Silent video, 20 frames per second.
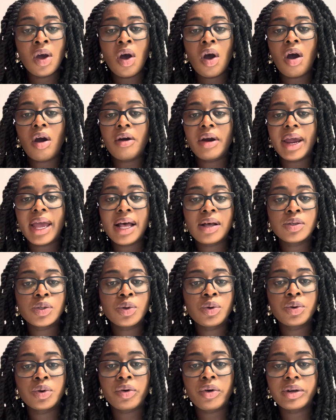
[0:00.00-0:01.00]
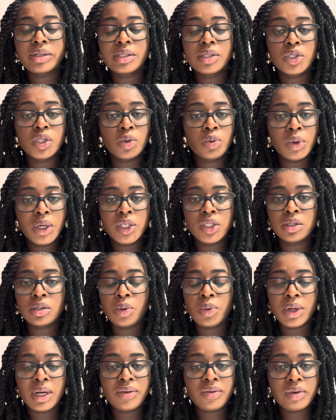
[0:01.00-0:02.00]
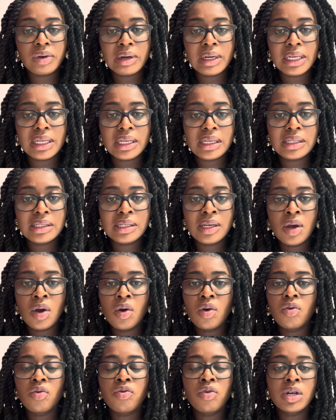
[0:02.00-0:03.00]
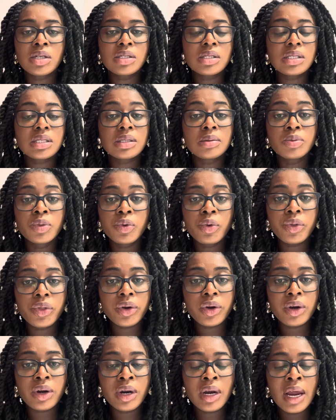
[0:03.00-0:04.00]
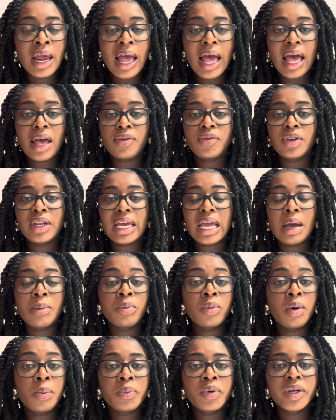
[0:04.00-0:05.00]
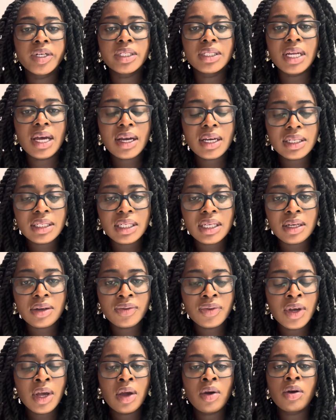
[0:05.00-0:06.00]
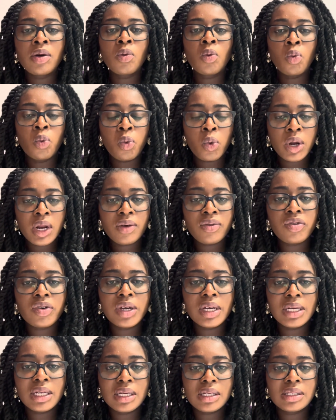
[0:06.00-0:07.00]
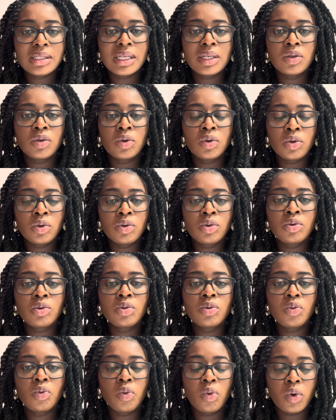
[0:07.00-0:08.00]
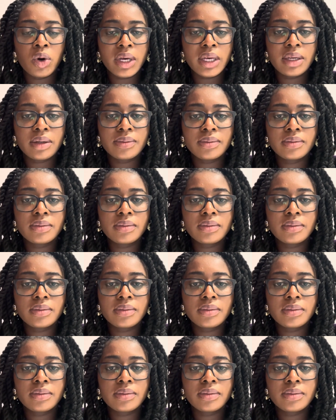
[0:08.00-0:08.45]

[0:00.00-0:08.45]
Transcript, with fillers: our household or our situation or whatever it is runs smoother. I feel like I'm more productive. Whatever it is that you want,